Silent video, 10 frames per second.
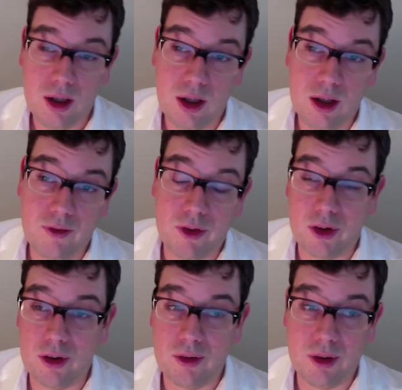even
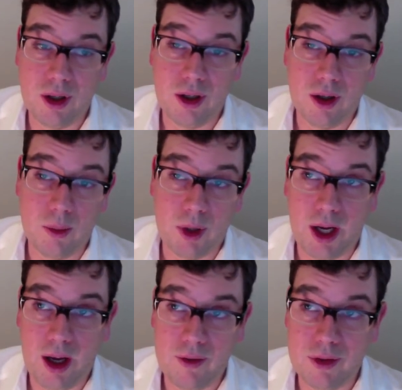so, uh, what I
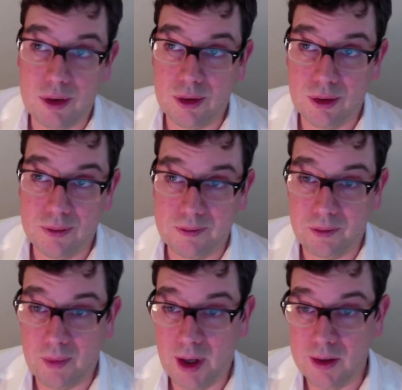have to
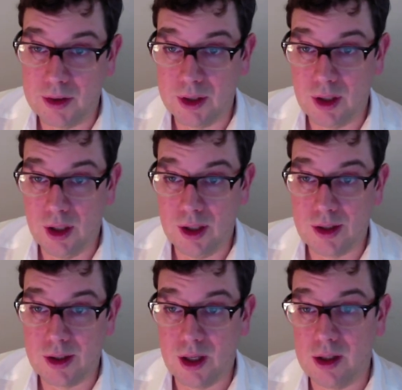mention is
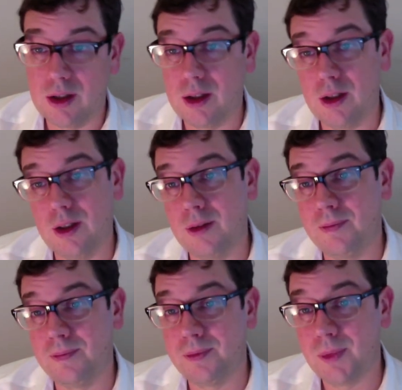that
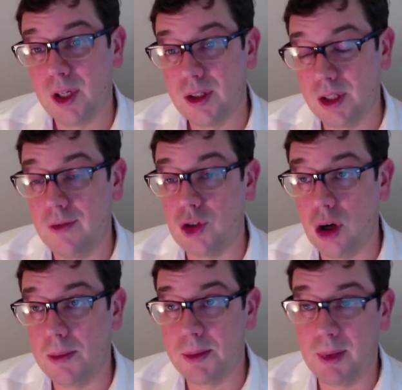um, Steve
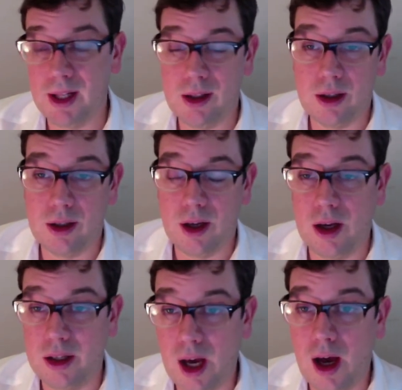Jobs built a, a,
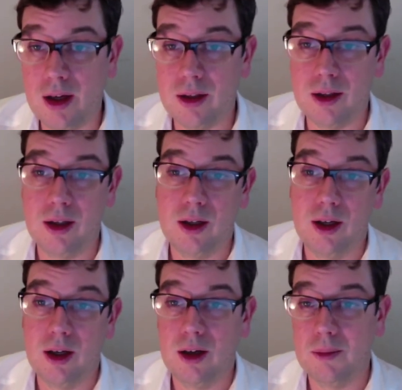yacht,
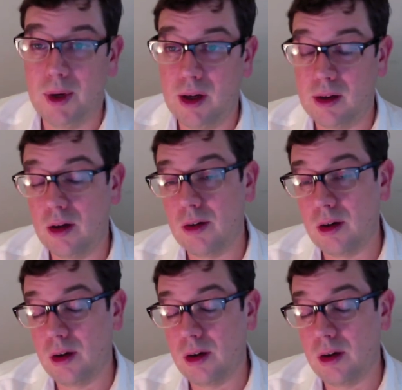but look,